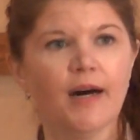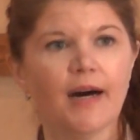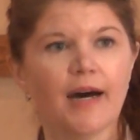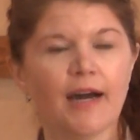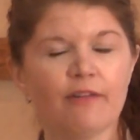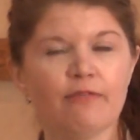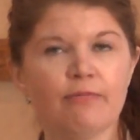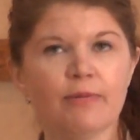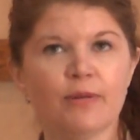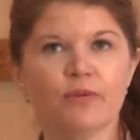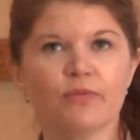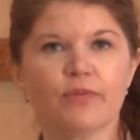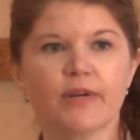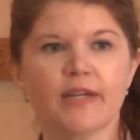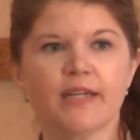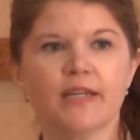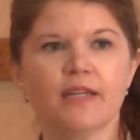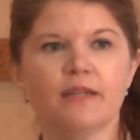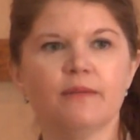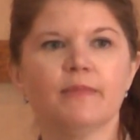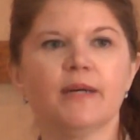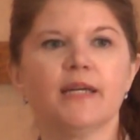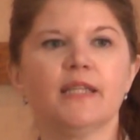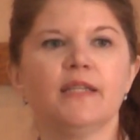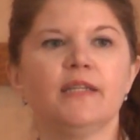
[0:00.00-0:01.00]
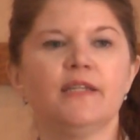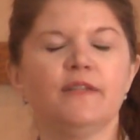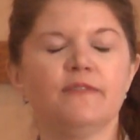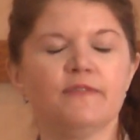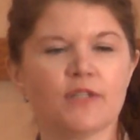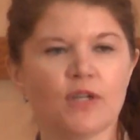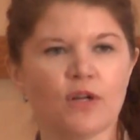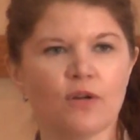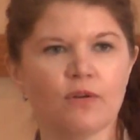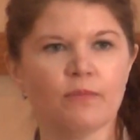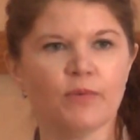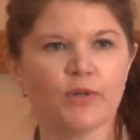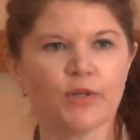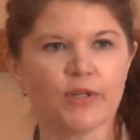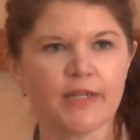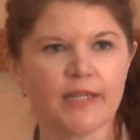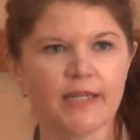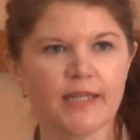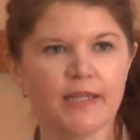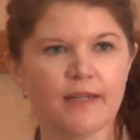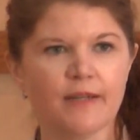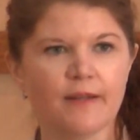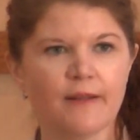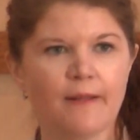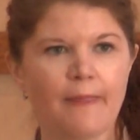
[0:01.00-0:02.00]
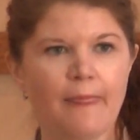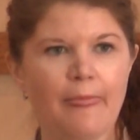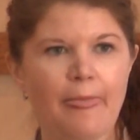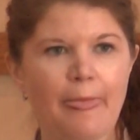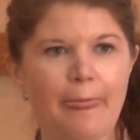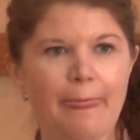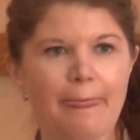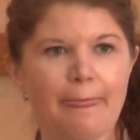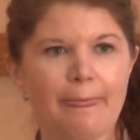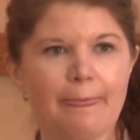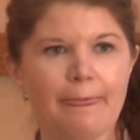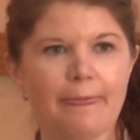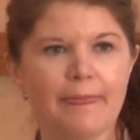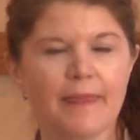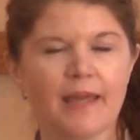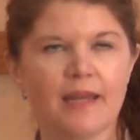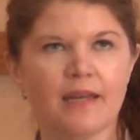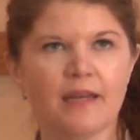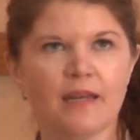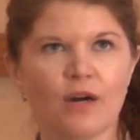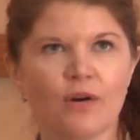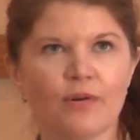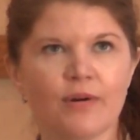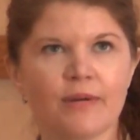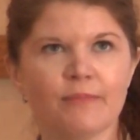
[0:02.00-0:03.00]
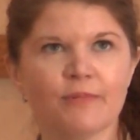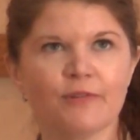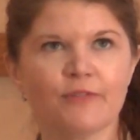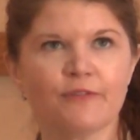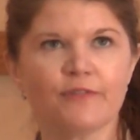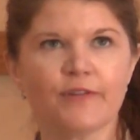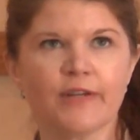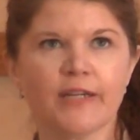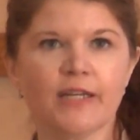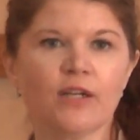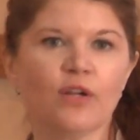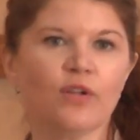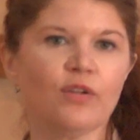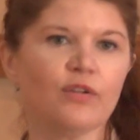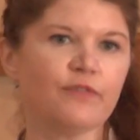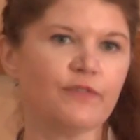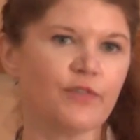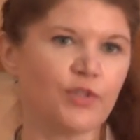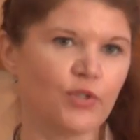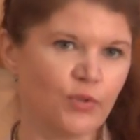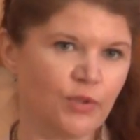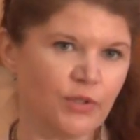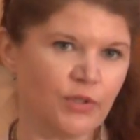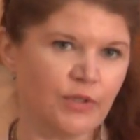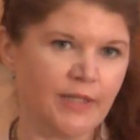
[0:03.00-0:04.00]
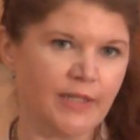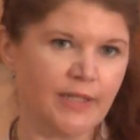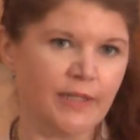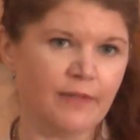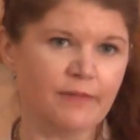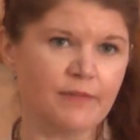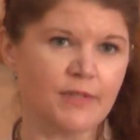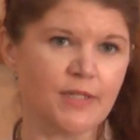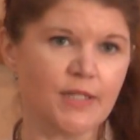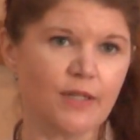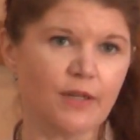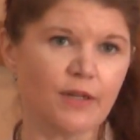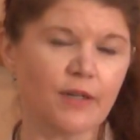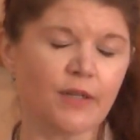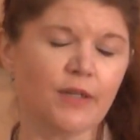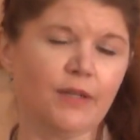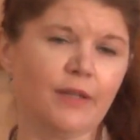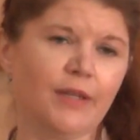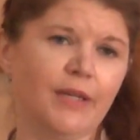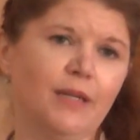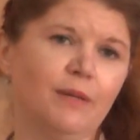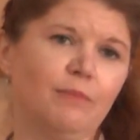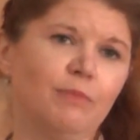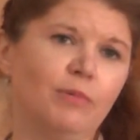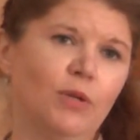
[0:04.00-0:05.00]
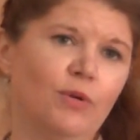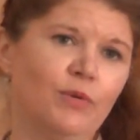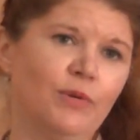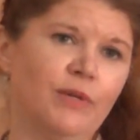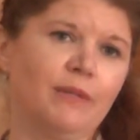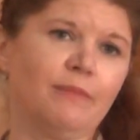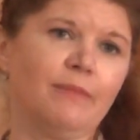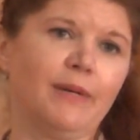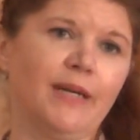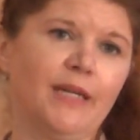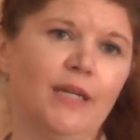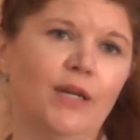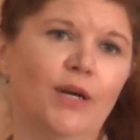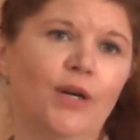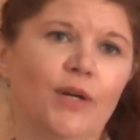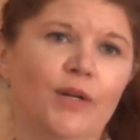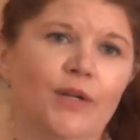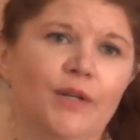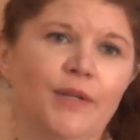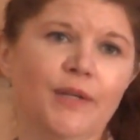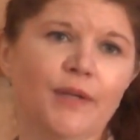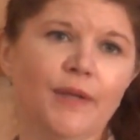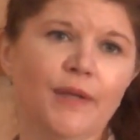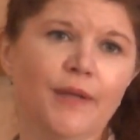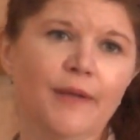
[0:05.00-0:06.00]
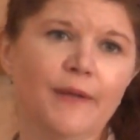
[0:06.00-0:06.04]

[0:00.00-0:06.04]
I've been raking my leaves all morning, and now I'm afraid all of your leaves are gonna like blow in my yard.